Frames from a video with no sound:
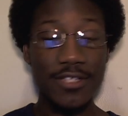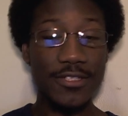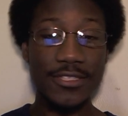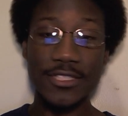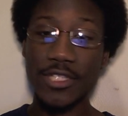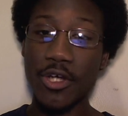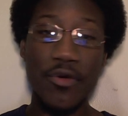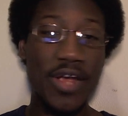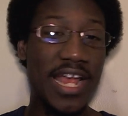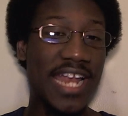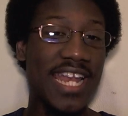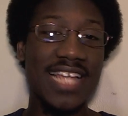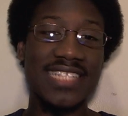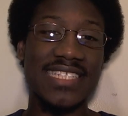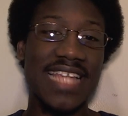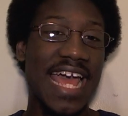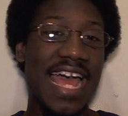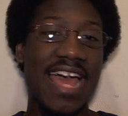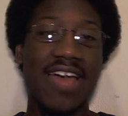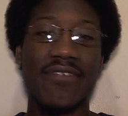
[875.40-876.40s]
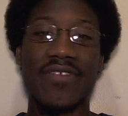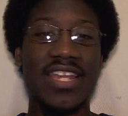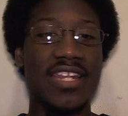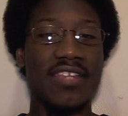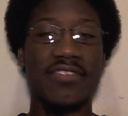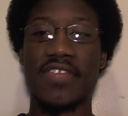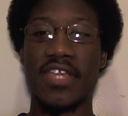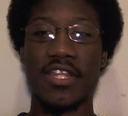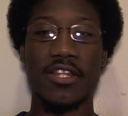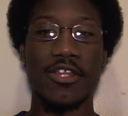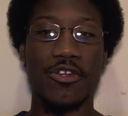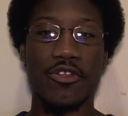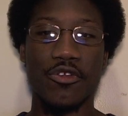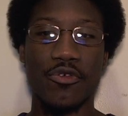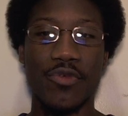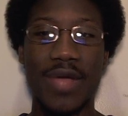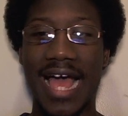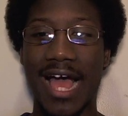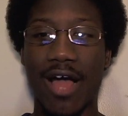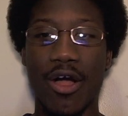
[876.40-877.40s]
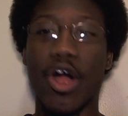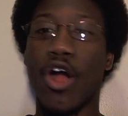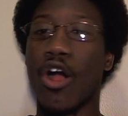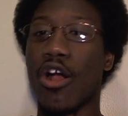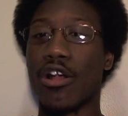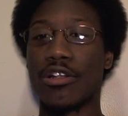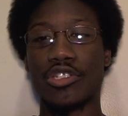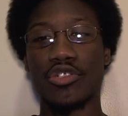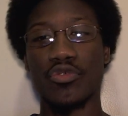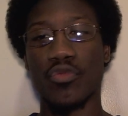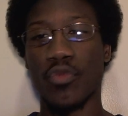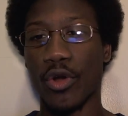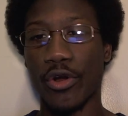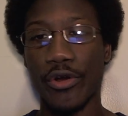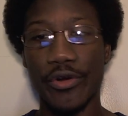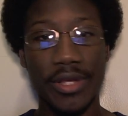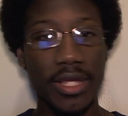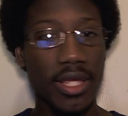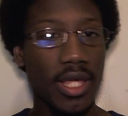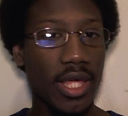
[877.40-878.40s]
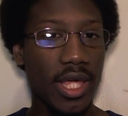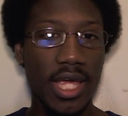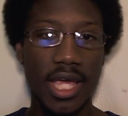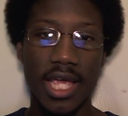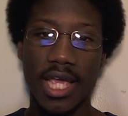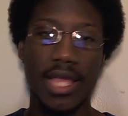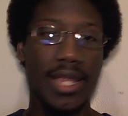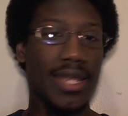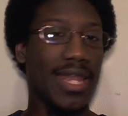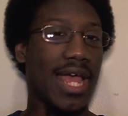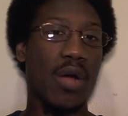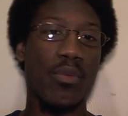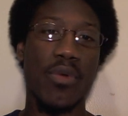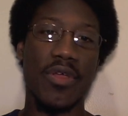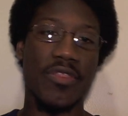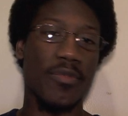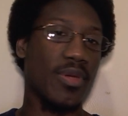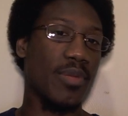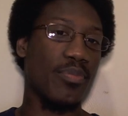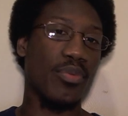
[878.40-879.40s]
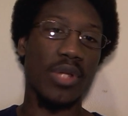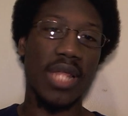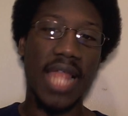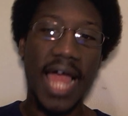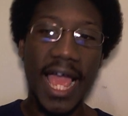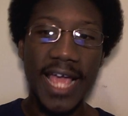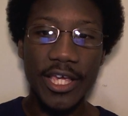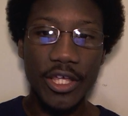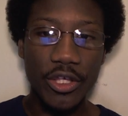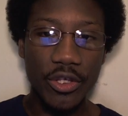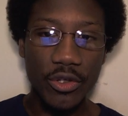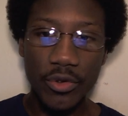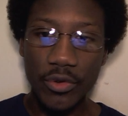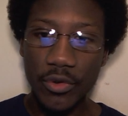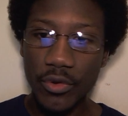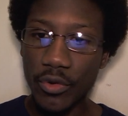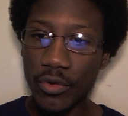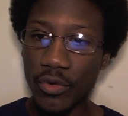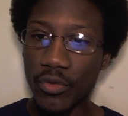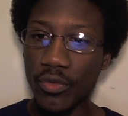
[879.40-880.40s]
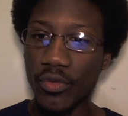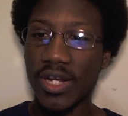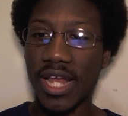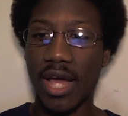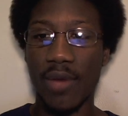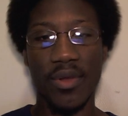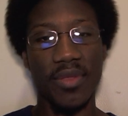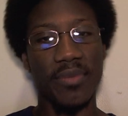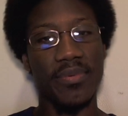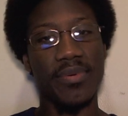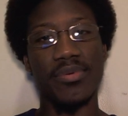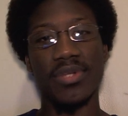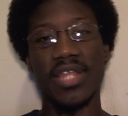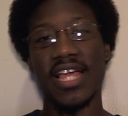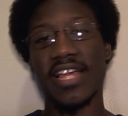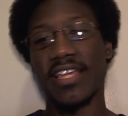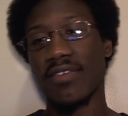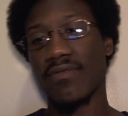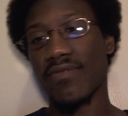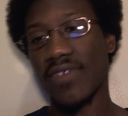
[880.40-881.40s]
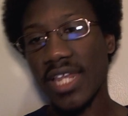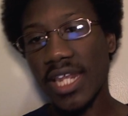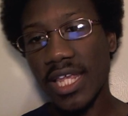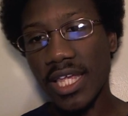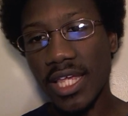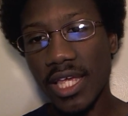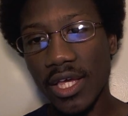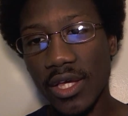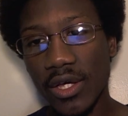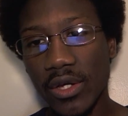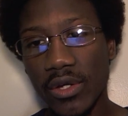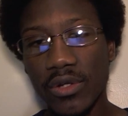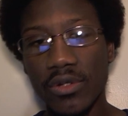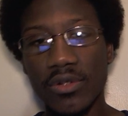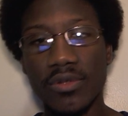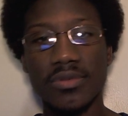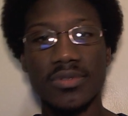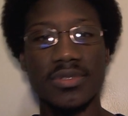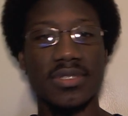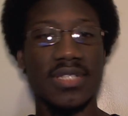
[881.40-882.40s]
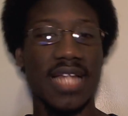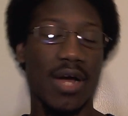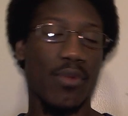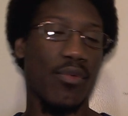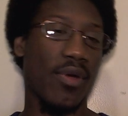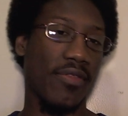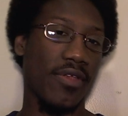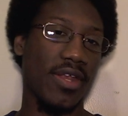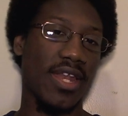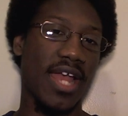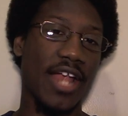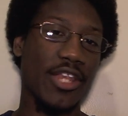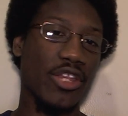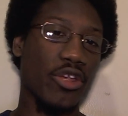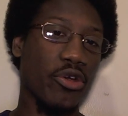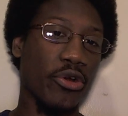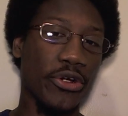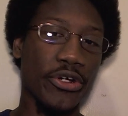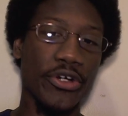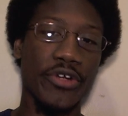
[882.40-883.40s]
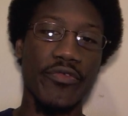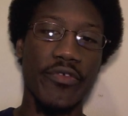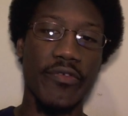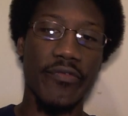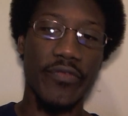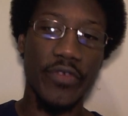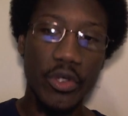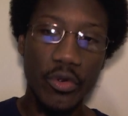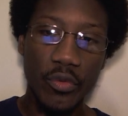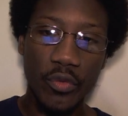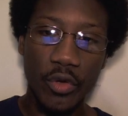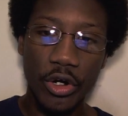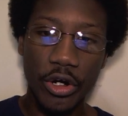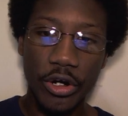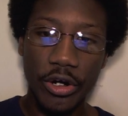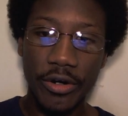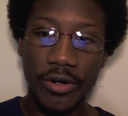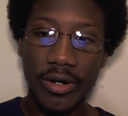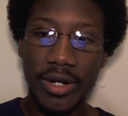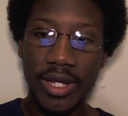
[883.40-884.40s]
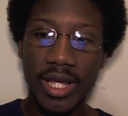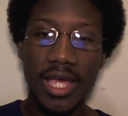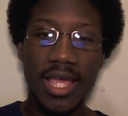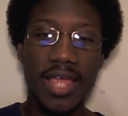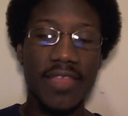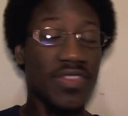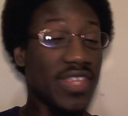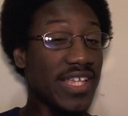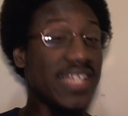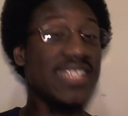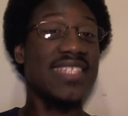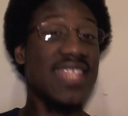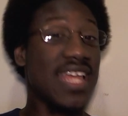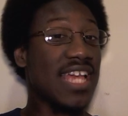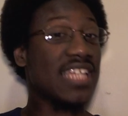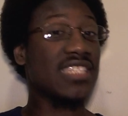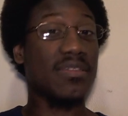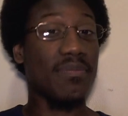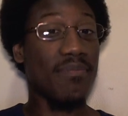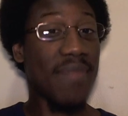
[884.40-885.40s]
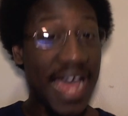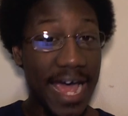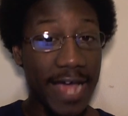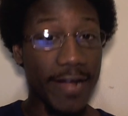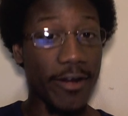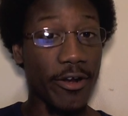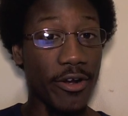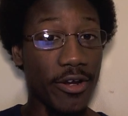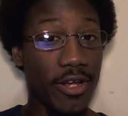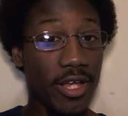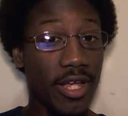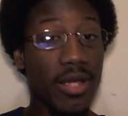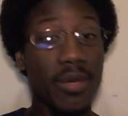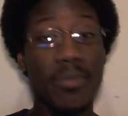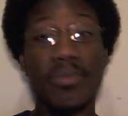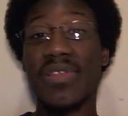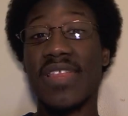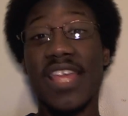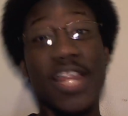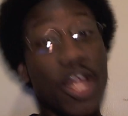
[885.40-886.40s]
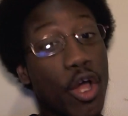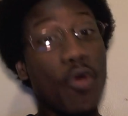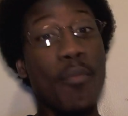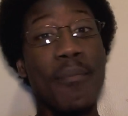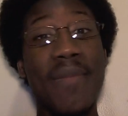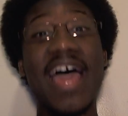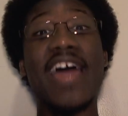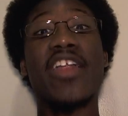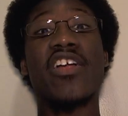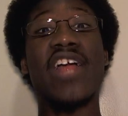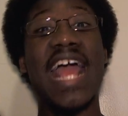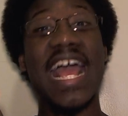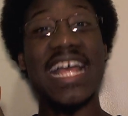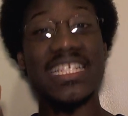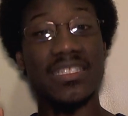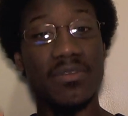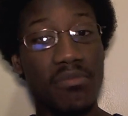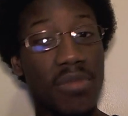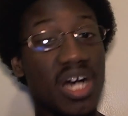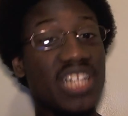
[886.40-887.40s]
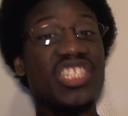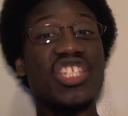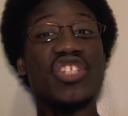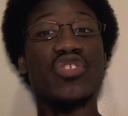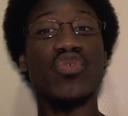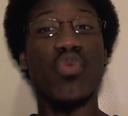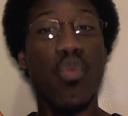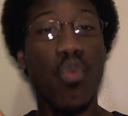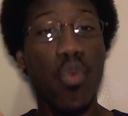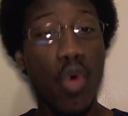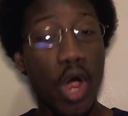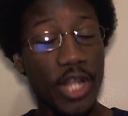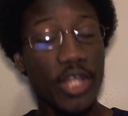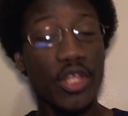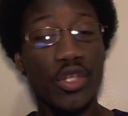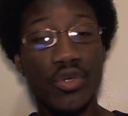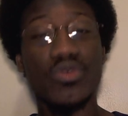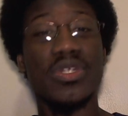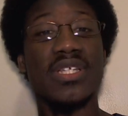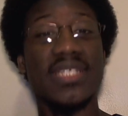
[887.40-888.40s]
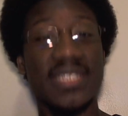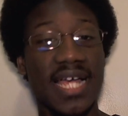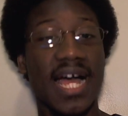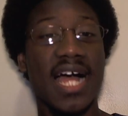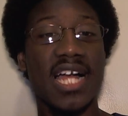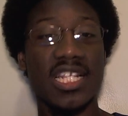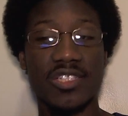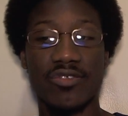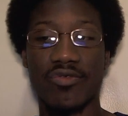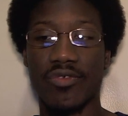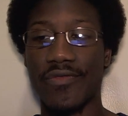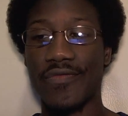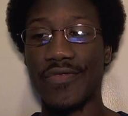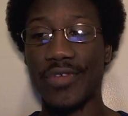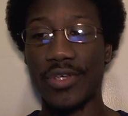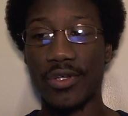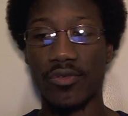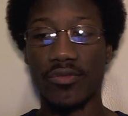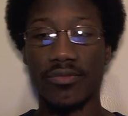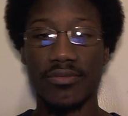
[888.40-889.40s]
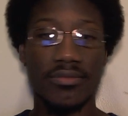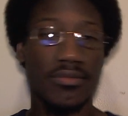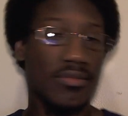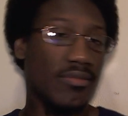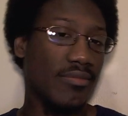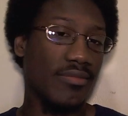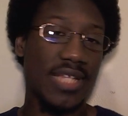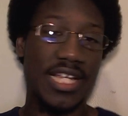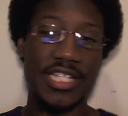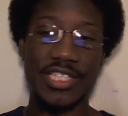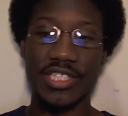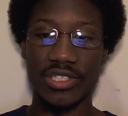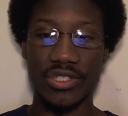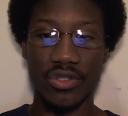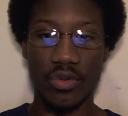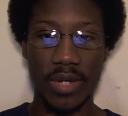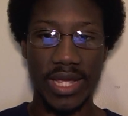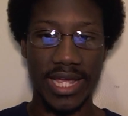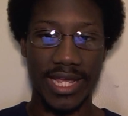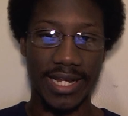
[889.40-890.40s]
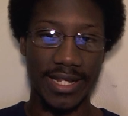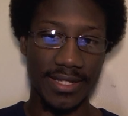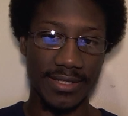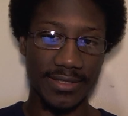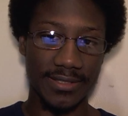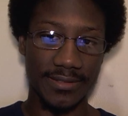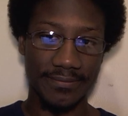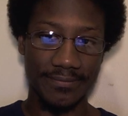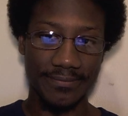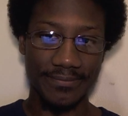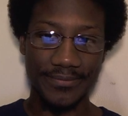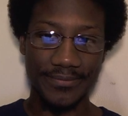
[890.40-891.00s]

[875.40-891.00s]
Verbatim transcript: So it doesn't have anything to do with how hard you work, not whether people like you, not whether people like your videos, not whether or not you're a good reviewer. These things matter, but they don't matter as much as what you decide to review. That's just the way it is.